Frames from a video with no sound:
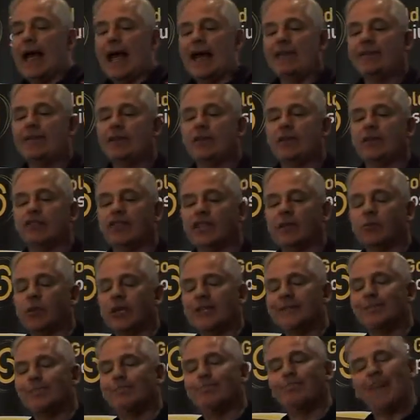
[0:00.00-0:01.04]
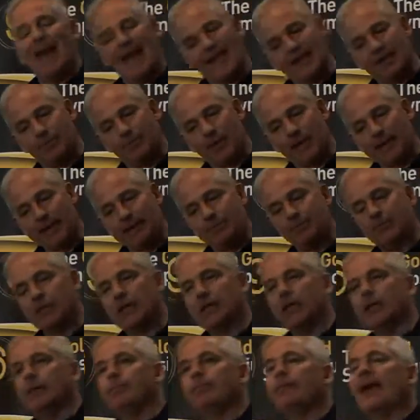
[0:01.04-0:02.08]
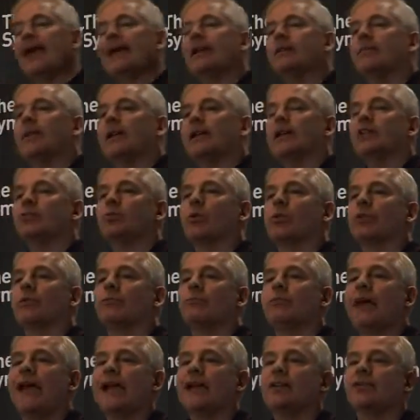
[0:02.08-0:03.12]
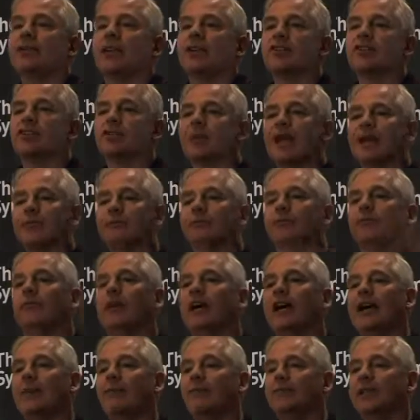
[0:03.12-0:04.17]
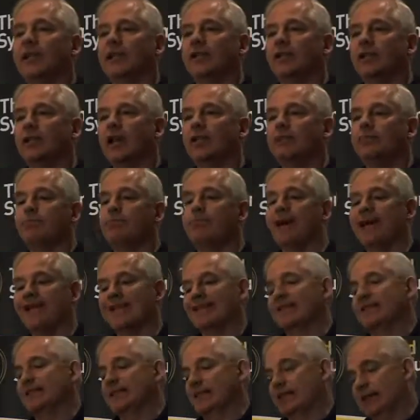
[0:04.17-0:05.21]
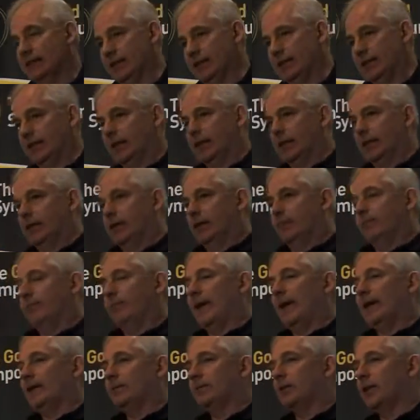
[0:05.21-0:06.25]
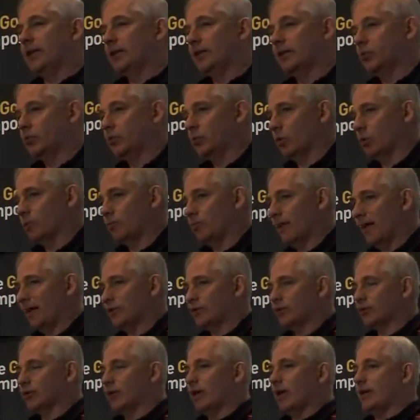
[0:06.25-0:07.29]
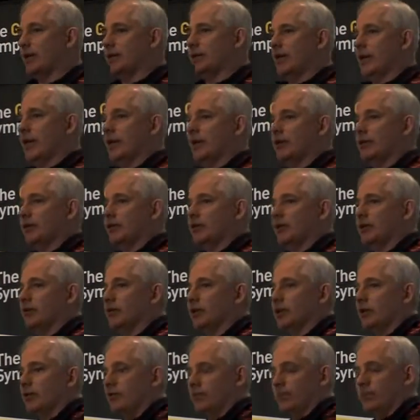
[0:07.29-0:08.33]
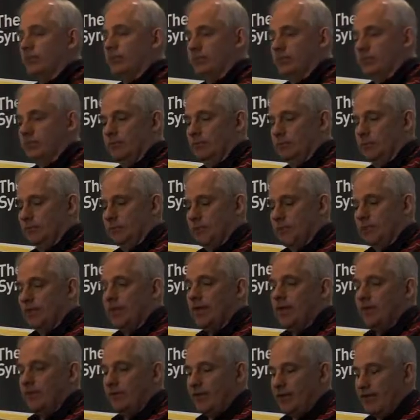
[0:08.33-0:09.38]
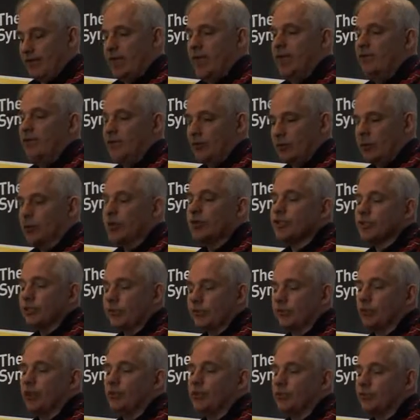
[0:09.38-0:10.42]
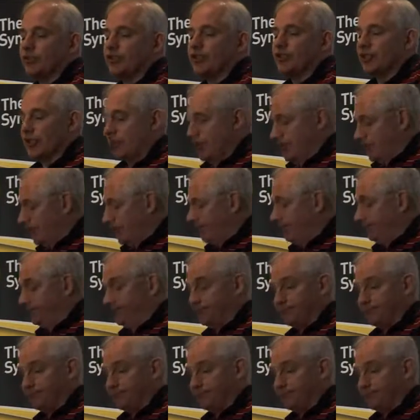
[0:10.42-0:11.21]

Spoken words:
And then the second one is bank money. Bank money is what the bank does to amplify up the underlying base. Bank money is what banks create, and generally they're always in the form of receipts.